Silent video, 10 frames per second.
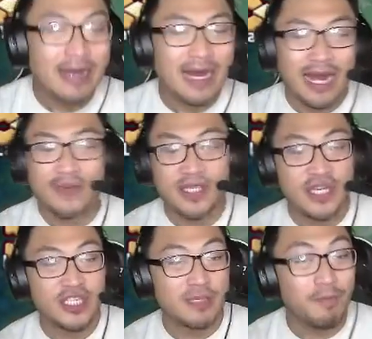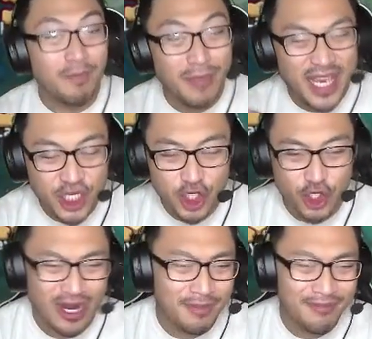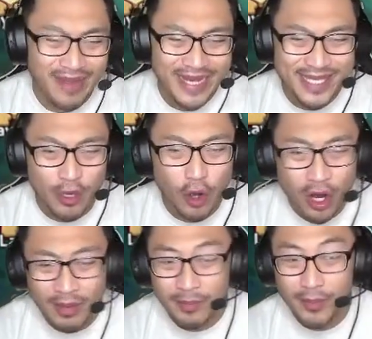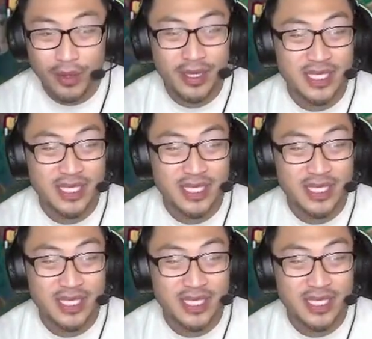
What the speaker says: Obviously just making sure I max out all my buildings